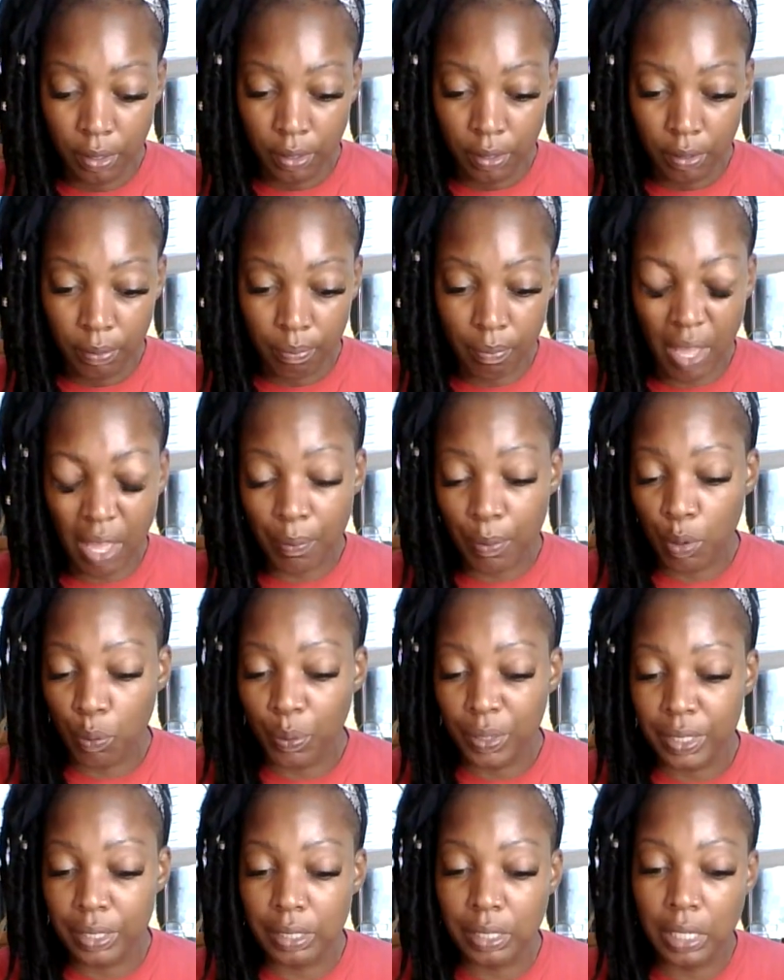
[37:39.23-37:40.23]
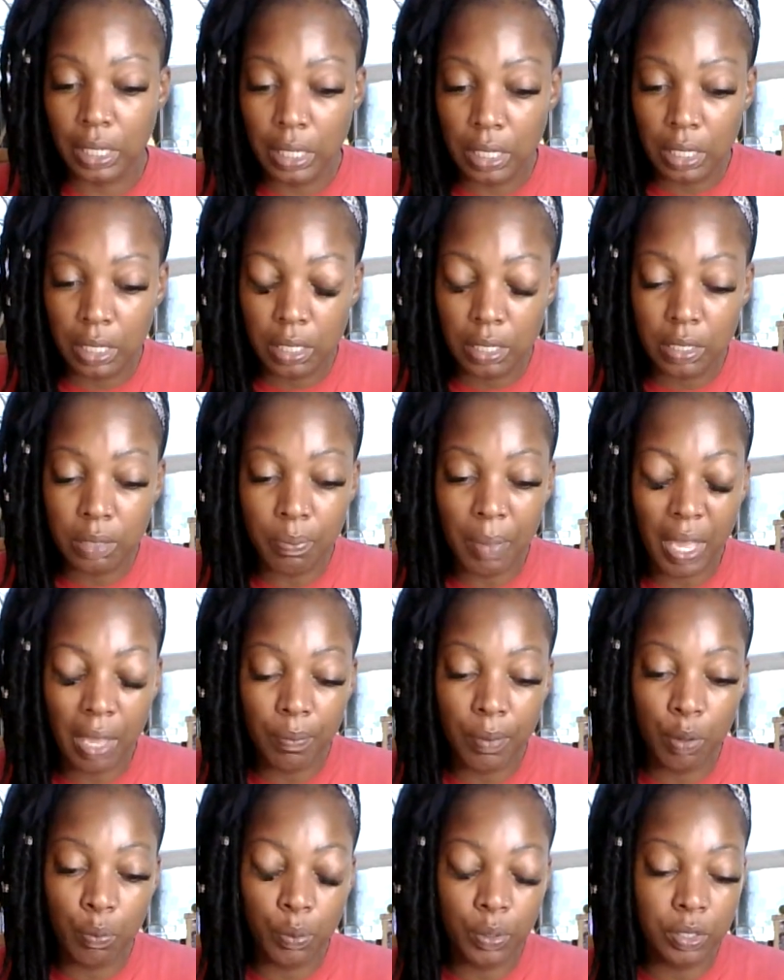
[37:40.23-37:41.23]
Maybe was teased,
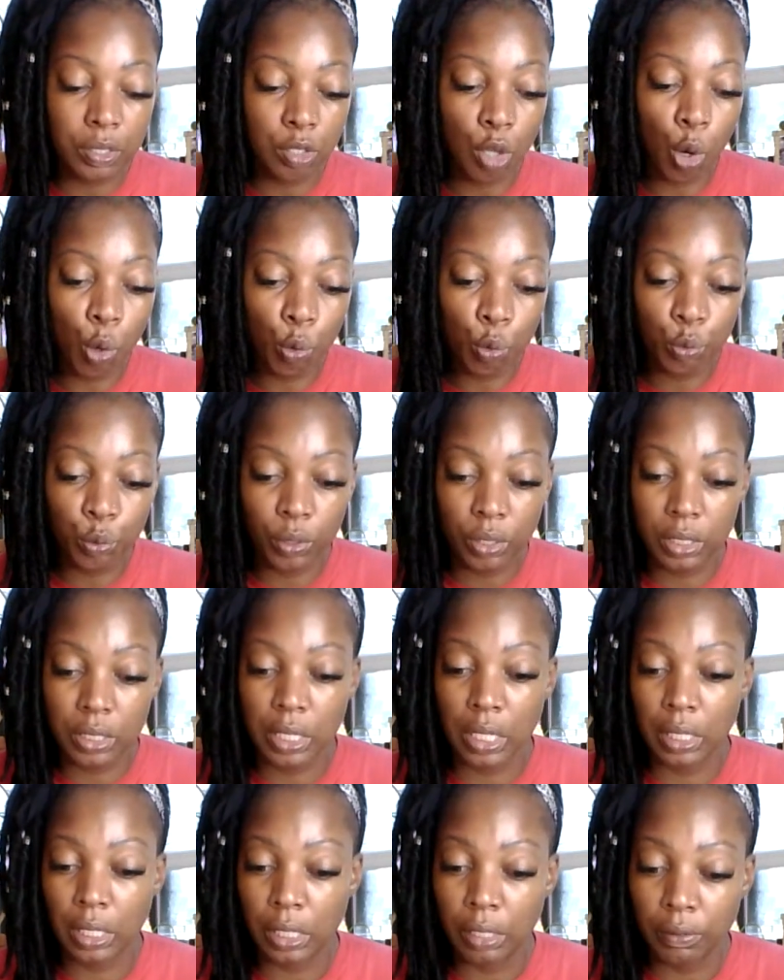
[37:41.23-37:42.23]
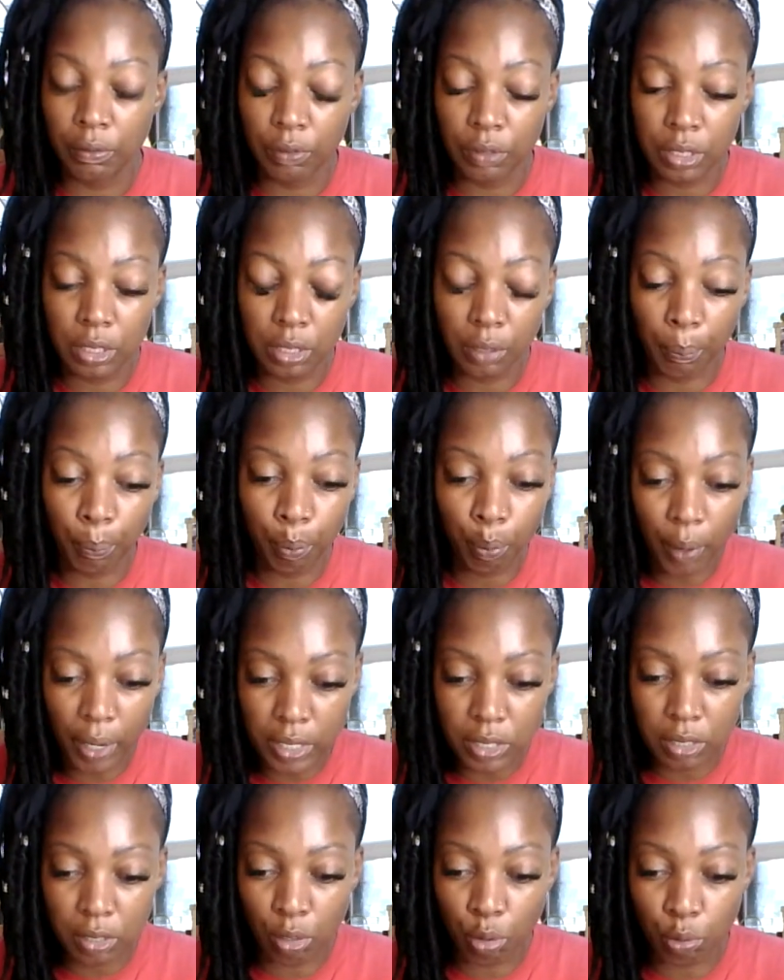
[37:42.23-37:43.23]
maybe was told to
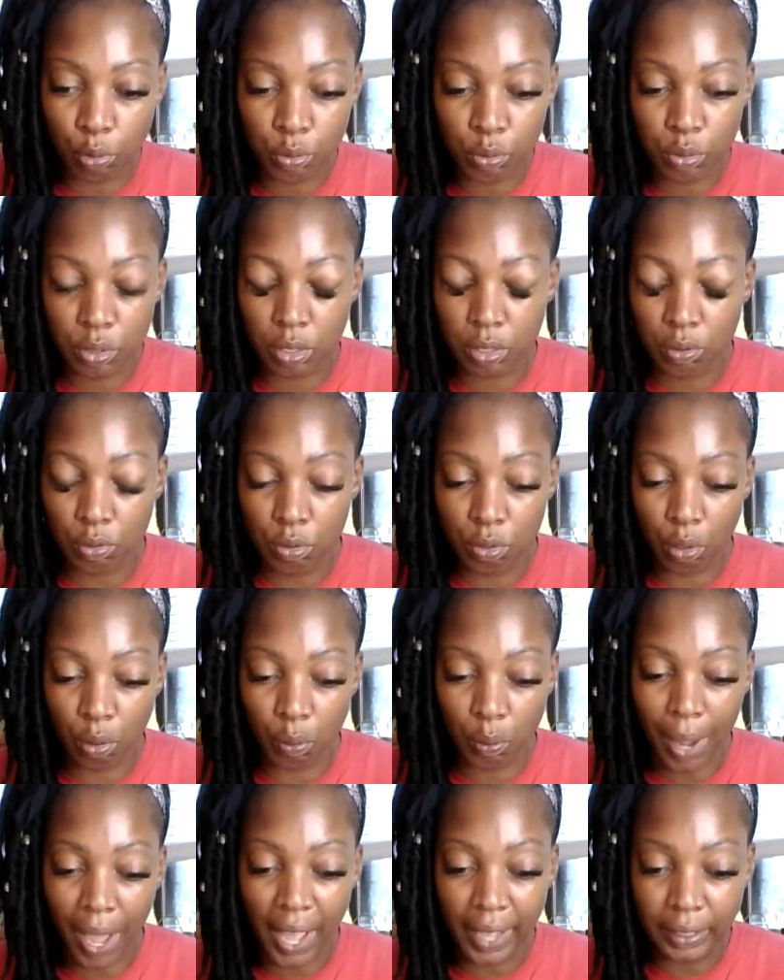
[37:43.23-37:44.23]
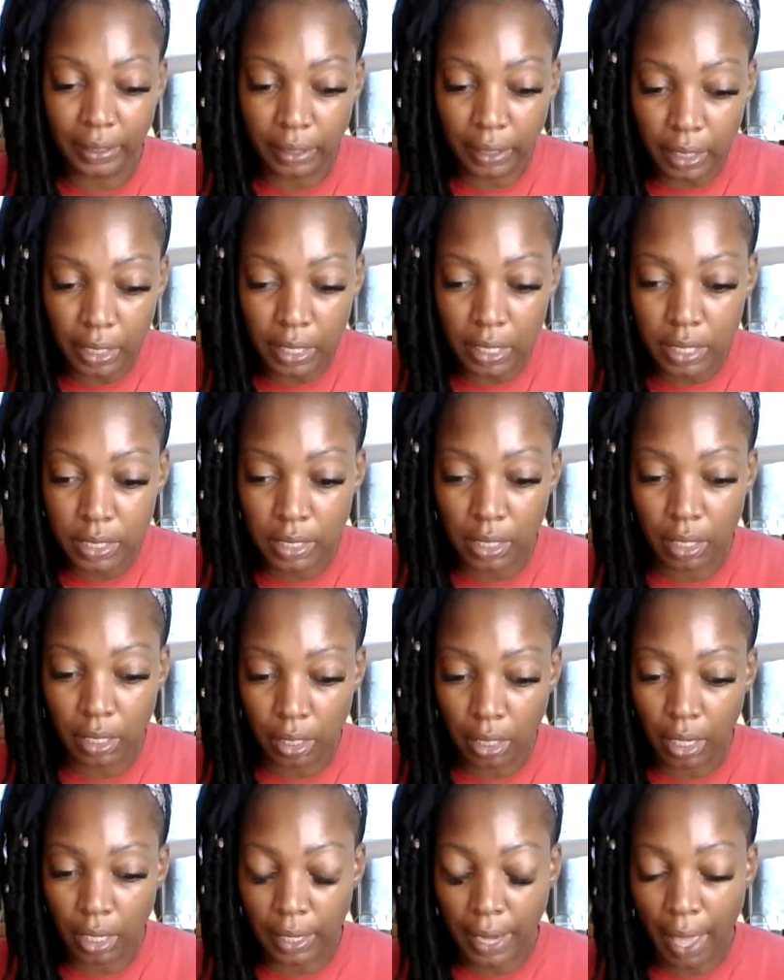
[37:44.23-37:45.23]
suppress those, you know, ideas and,
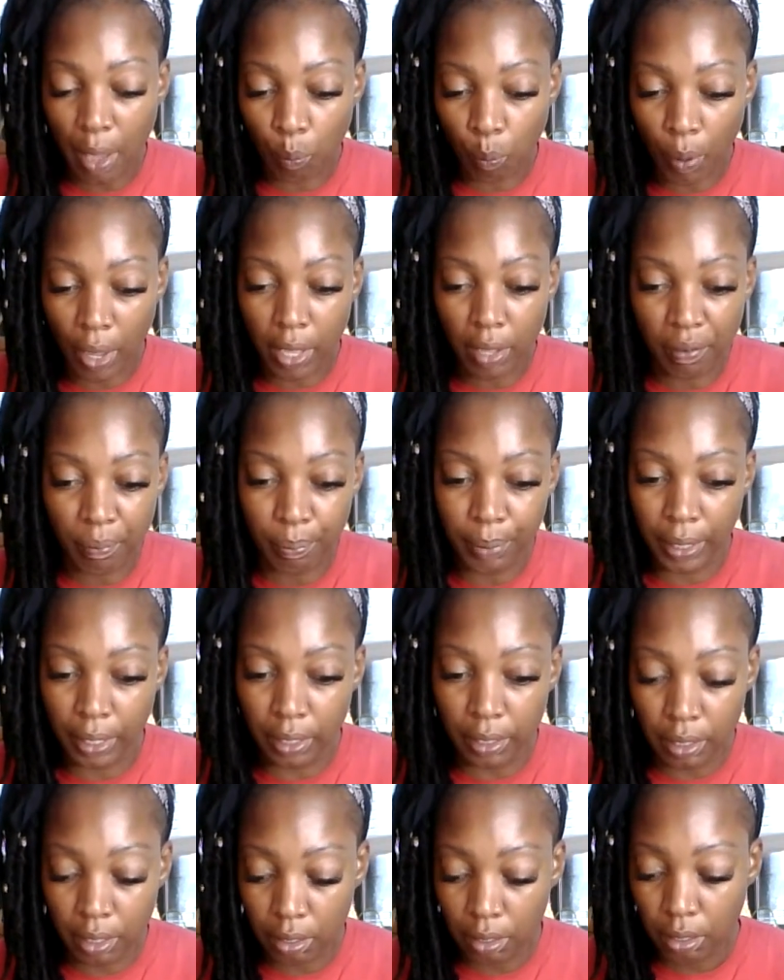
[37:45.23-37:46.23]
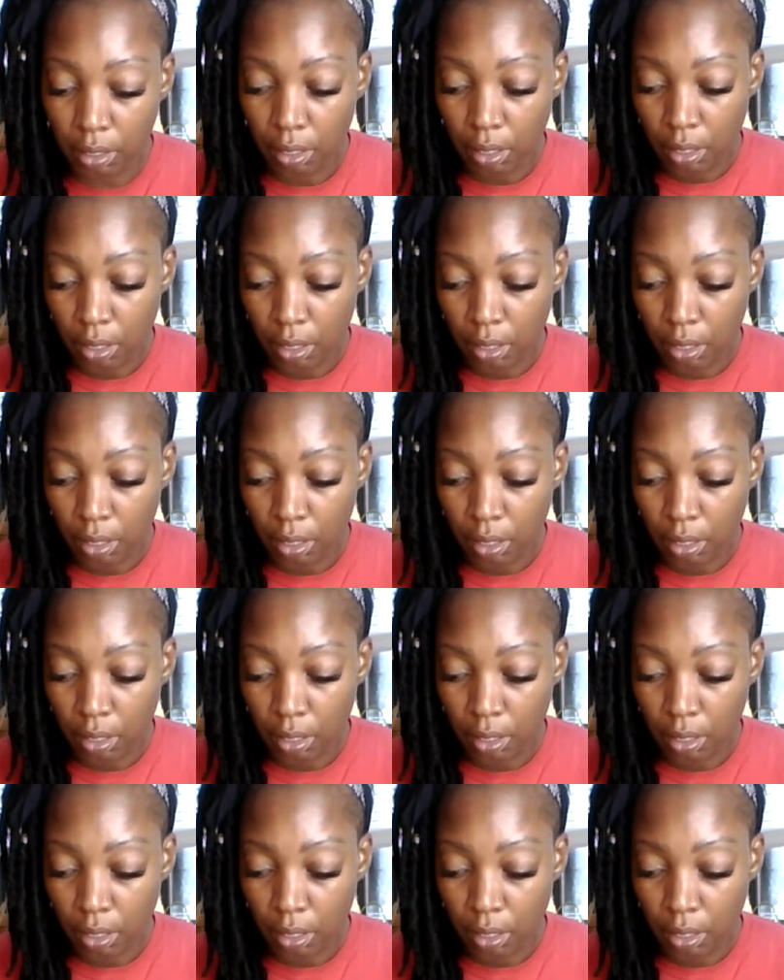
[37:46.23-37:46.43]
and that way of being